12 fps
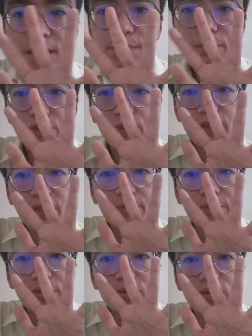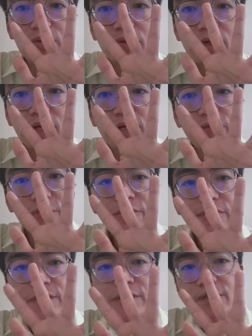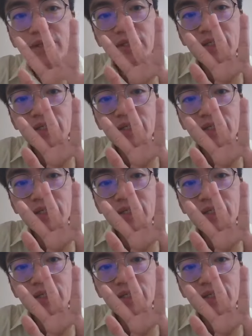between a middle ring finger.